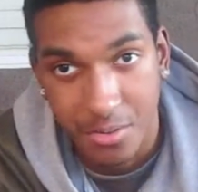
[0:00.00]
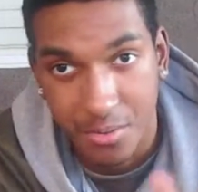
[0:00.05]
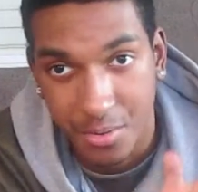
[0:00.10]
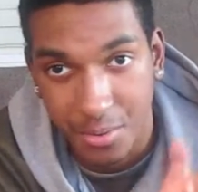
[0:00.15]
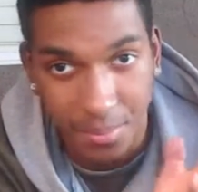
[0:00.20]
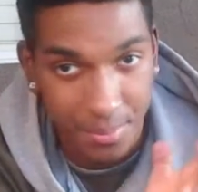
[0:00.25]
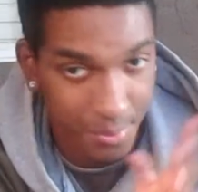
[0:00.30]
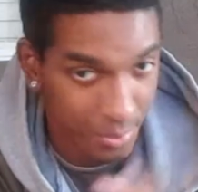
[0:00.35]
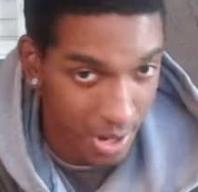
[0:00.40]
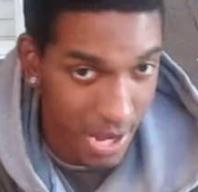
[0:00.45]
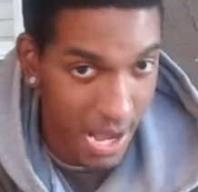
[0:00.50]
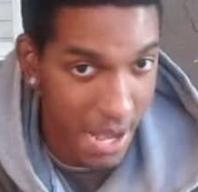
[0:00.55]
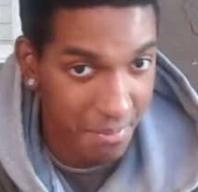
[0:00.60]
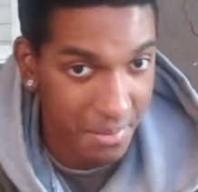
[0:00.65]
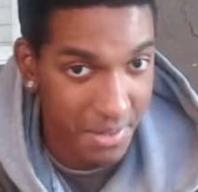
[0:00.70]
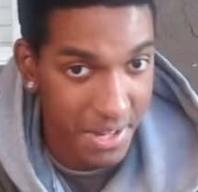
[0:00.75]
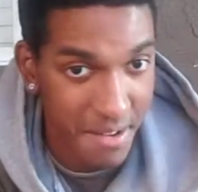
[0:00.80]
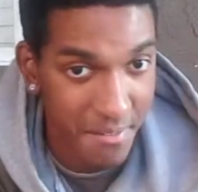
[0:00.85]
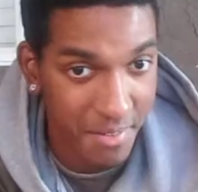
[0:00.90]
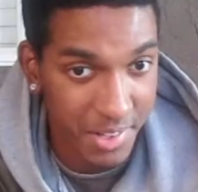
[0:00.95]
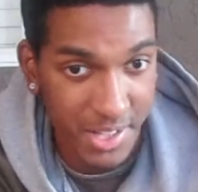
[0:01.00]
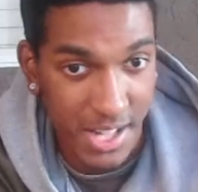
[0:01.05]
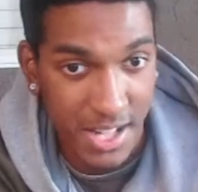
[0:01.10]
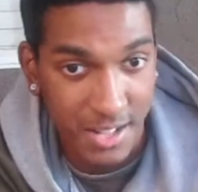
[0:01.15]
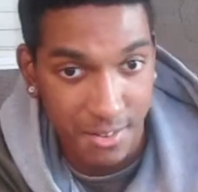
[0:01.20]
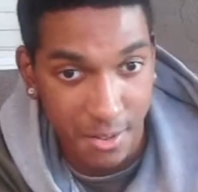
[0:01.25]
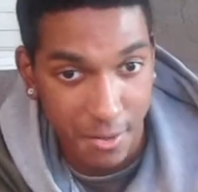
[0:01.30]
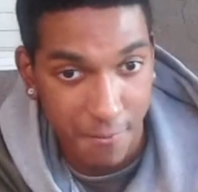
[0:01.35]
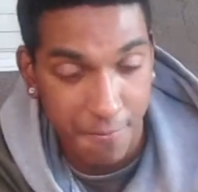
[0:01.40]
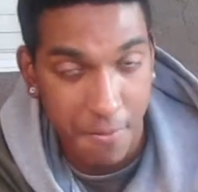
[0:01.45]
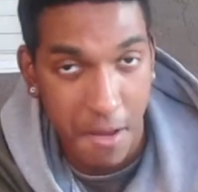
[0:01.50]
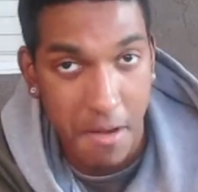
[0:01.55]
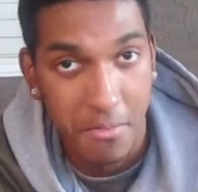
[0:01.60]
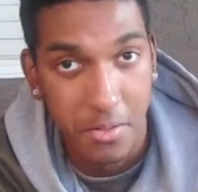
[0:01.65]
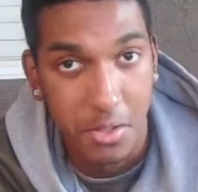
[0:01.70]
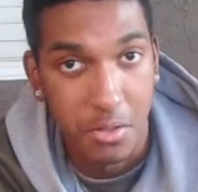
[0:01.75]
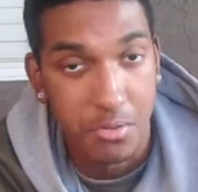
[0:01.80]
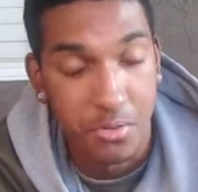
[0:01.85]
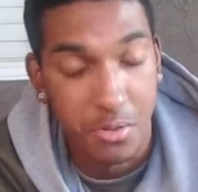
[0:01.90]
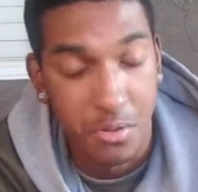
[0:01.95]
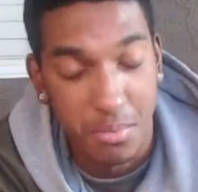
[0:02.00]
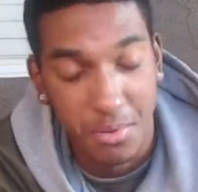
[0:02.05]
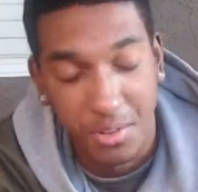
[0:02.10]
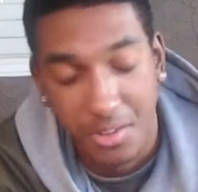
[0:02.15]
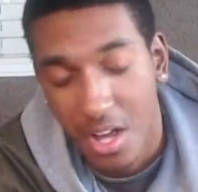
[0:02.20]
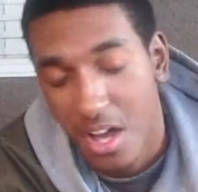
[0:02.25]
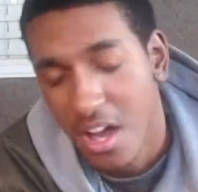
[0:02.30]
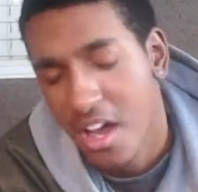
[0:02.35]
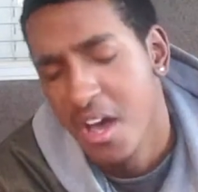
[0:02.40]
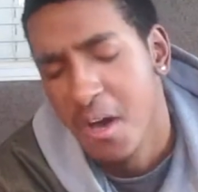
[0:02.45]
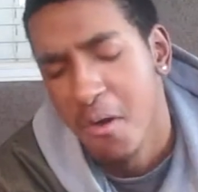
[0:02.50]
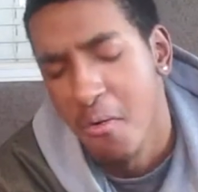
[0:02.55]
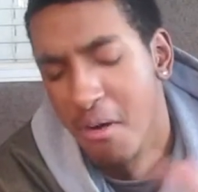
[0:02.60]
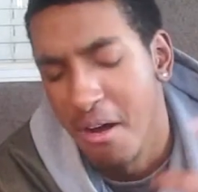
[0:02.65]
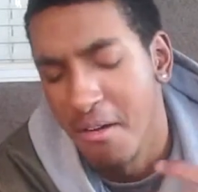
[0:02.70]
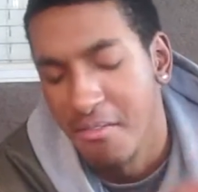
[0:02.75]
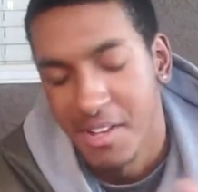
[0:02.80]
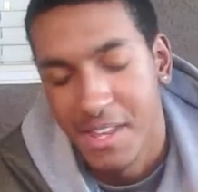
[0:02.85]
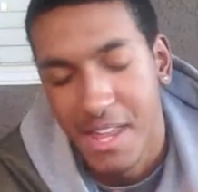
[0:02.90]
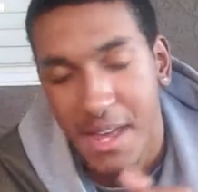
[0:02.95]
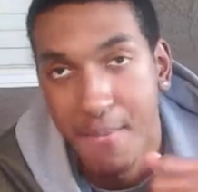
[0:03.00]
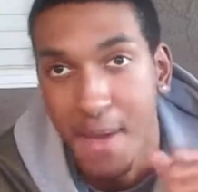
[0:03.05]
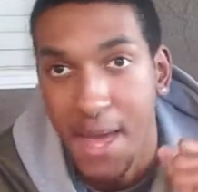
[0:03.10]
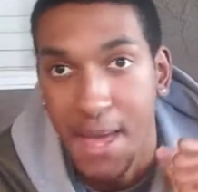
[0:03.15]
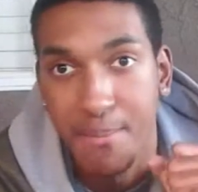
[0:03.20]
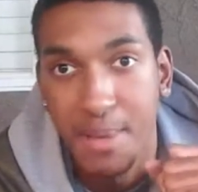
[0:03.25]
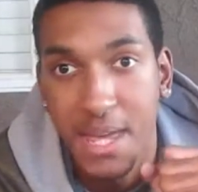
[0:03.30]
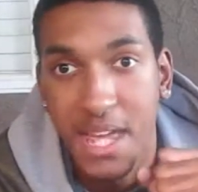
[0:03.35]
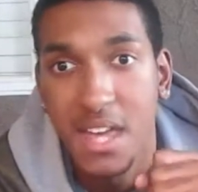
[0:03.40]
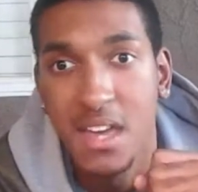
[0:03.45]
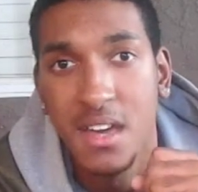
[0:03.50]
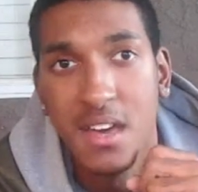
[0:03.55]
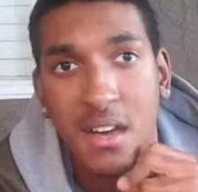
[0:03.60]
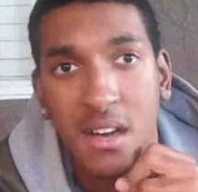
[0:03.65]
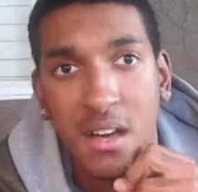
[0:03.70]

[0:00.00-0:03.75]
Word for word: You subscribed and everything to your favorite YouTubers, whoever they may be.